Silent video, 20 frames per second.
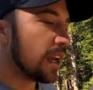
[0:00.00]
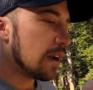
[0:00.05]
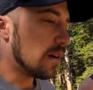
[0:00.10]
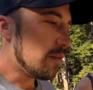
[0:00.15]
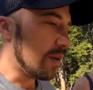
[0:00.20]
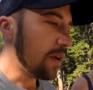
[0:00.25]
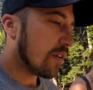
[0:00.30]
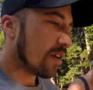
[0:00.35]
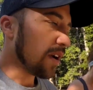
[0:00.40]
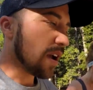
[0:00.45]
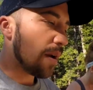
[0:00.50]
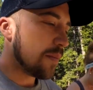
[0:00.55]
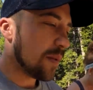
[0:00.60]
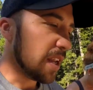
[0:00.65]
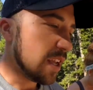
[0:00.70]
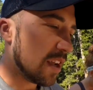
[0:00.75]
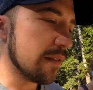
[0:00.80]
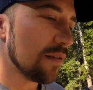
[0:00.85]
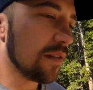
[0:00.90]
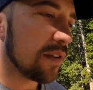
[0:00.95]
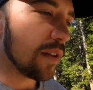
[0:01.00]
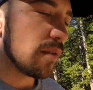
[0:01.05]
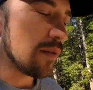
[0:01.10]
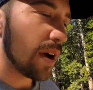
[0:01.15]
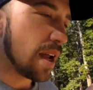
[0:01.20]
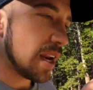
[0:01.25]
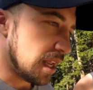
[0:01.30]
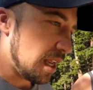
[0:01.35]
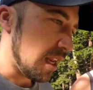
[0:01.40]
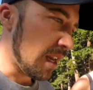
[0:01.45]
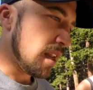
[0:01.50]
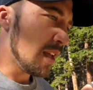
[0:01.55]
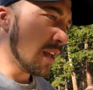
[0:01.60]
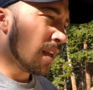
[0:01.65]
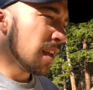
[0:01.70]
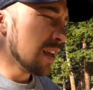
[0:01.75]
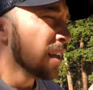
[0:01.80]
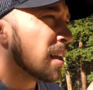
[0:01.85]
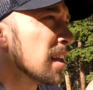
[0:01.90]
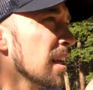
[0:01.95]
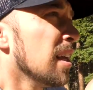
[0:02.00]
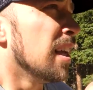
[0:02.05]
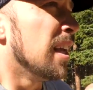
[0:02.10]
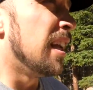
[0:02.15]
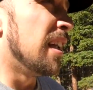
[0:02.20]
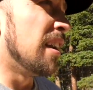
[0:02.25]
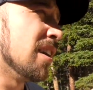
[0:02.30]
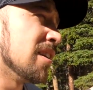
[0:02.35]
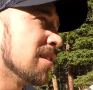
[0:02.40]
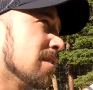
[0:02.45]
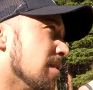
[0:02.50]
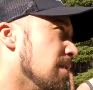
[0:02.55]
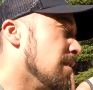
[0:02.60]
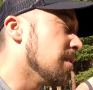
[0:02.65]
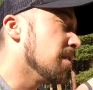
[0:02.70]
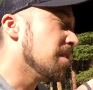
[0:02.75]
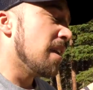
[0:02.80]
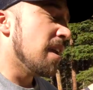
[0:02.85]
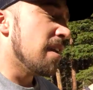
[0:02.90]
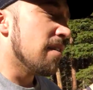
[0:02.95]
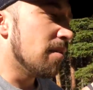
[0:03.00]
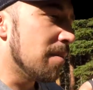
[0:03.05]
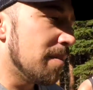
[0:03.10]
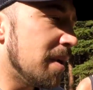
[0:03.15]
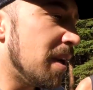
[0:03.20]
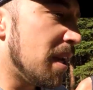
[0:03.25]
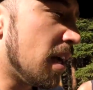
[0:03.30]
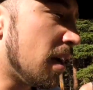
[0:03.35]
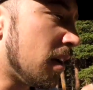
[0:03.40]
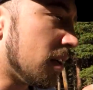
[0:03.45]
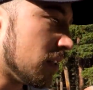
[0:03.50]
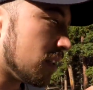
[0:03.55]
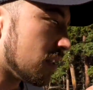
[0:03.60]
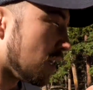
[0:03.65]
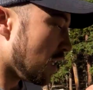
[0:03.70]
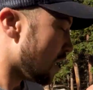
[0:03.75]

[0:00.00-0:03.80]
and we were coming here for the wedding and also to see everybody else.